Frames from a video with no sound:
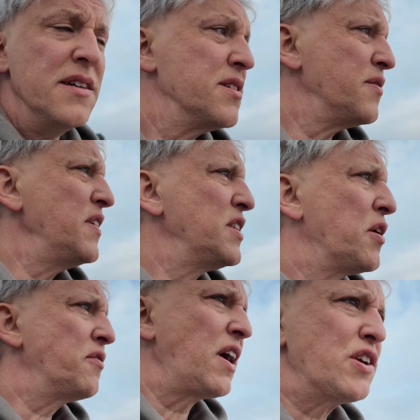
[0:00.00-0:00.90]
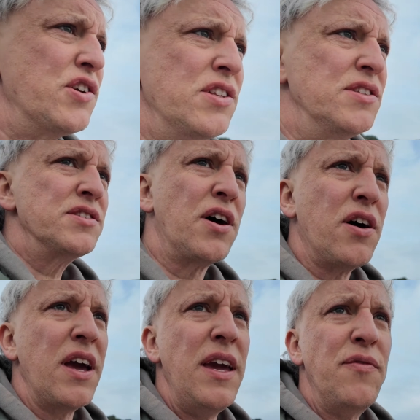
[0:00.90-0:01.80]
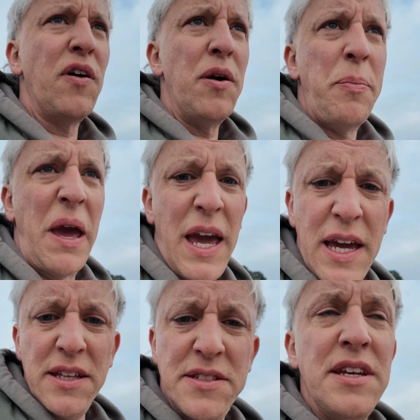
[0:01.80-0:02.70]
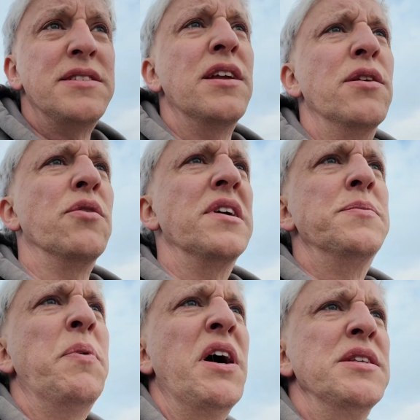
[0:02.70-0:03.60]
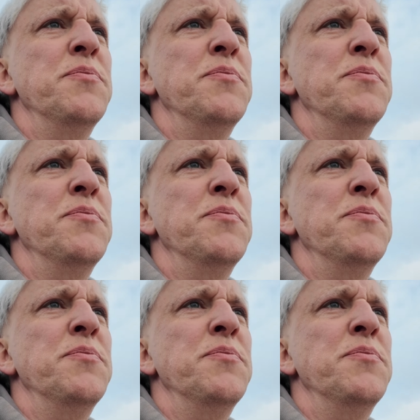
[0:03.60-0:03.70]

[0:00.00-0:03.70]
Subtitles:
So I think directions are either a bit inconsistent or this bird's